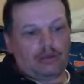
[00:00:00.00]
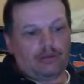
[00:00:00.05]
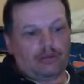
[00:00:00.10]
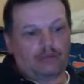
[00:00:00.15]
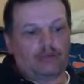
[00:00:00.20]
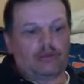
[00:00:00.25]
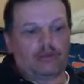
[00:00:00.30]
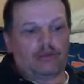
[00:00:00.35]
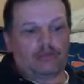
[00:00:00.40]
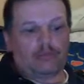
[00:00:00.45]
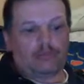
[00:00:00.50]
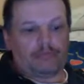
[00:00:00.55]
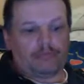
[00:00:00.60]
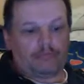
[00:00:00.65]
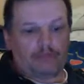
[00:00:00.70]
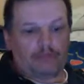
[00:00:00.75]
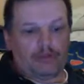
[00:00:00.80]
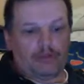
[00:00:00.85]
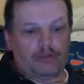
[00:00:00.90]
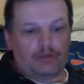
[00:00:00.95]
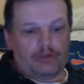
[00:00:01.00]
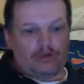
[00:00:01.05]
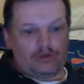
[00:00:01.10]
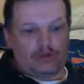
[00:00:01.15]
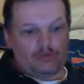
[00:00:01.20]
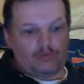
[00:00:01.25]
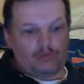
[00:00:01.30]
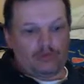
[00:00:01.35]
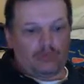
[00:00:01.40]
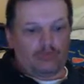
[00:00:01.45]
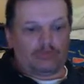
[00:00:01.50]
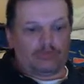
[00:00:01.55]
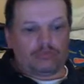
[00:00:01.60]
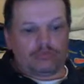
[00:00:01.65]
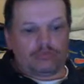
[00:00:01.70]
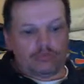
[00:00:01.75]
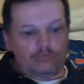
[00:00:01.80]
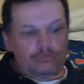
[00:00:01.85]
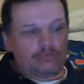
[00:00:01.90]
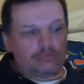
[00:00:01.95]
I bought
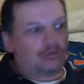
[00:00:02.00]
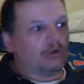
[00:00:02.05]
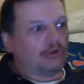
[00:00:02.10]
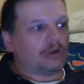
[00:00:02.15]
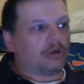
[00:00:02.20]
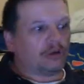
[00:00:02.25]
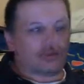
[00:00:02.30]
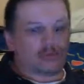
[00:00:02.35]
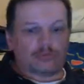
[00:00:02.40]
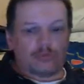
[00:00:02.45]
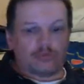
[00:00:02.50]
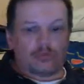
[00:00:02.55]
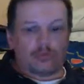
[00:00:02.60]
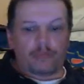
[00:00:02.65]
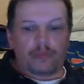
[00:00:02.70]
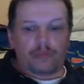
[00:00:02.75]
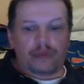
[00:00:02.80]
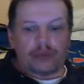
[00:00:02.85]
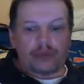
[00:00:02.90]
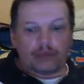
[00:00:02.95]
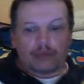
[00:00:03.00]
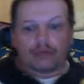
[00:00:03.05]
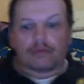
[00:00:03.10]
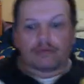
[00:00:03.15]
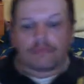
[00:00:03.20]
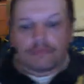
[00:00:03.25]
like a small pack